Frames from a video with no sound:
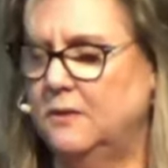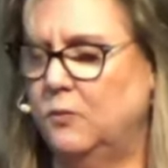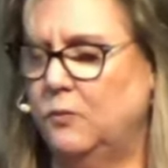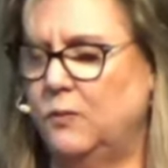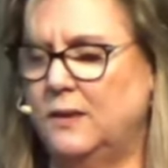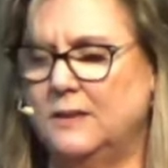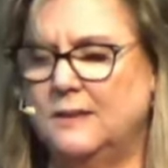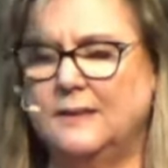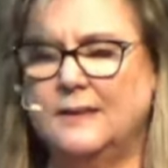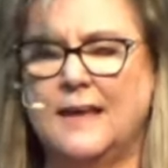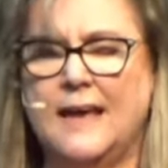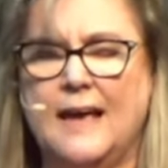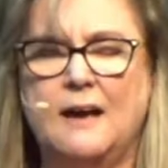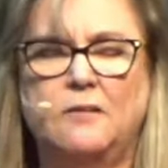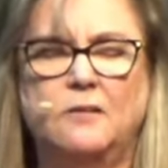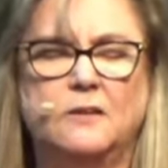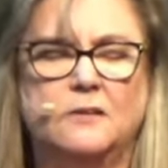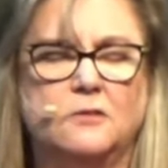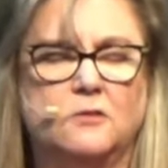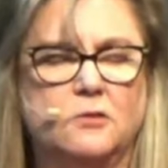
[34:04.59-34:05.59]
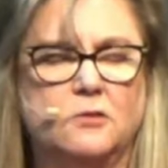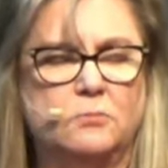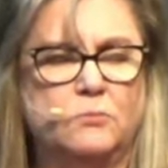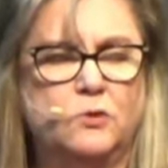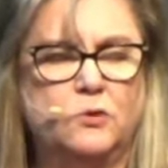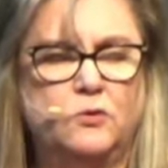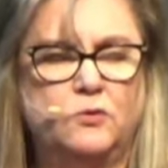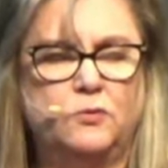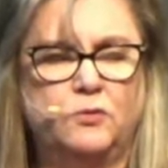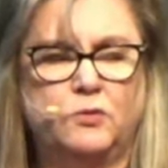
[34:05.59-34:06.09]
We allow it to
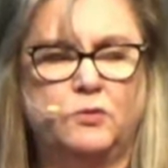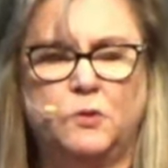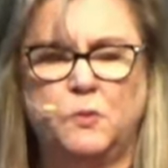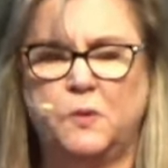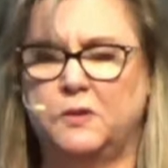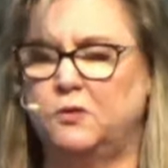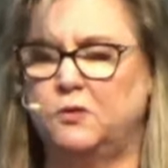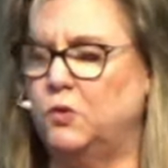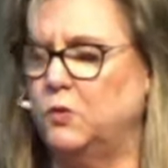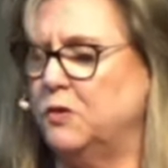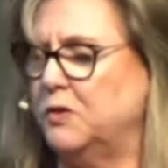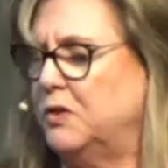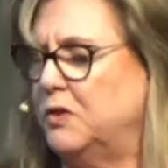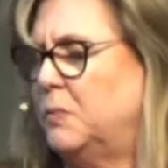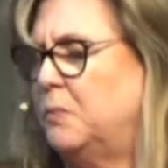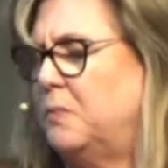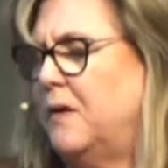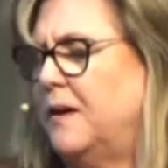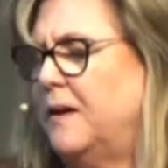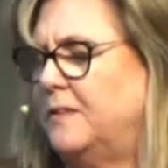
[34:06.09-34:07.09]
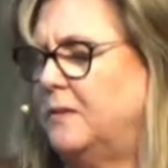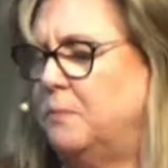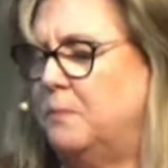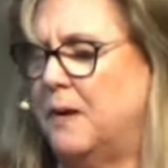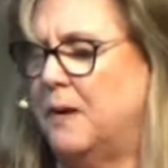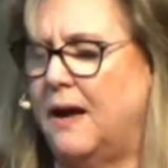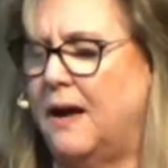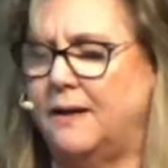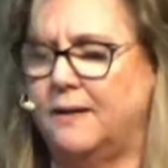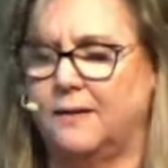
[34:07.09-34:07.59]
move through us, to express
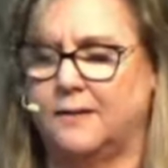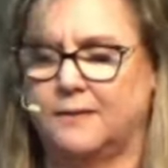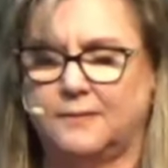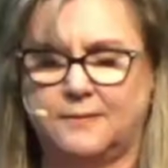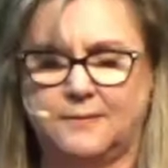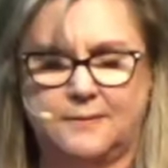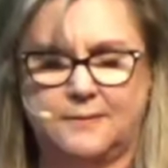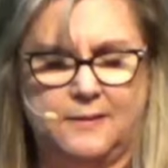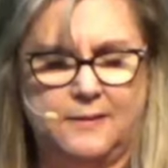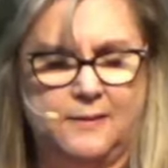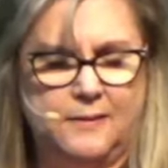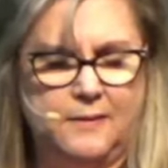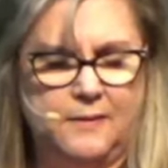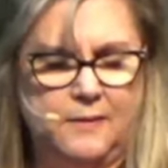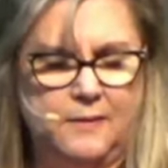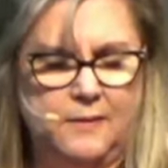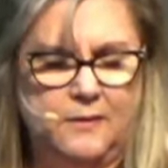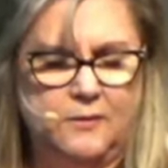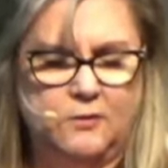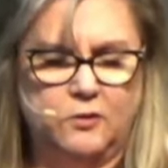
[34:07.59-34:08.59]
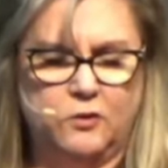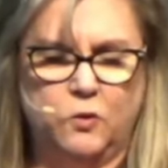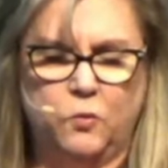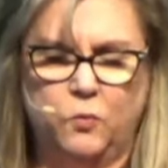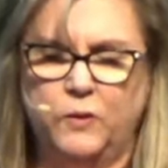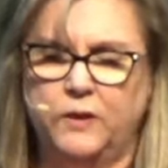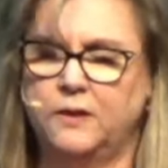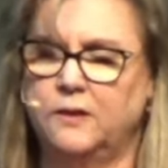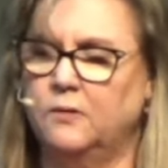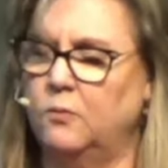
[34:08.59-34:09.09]
by us, so that
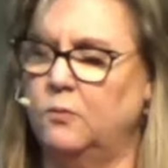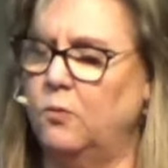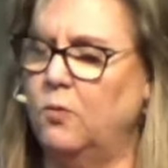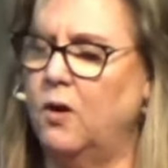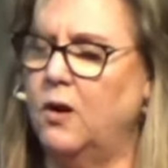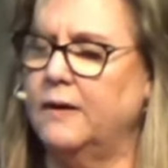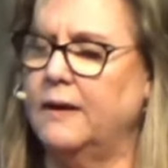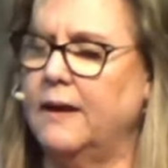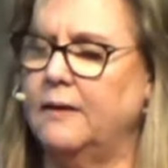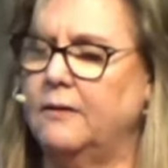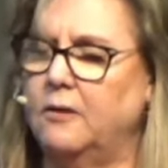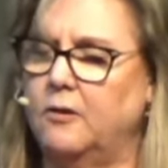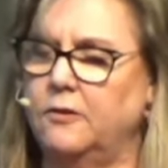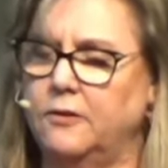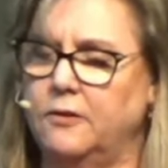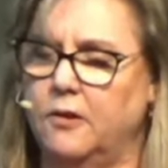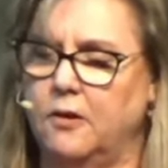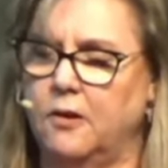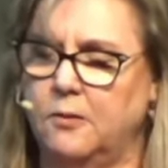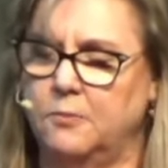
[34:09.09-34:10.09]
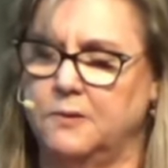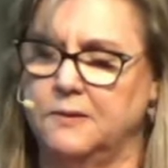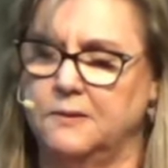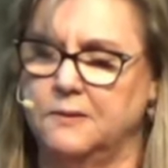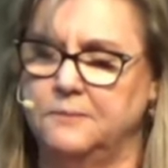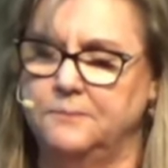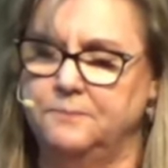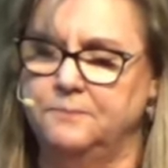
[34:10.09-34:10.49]
we can walk out our Dharma,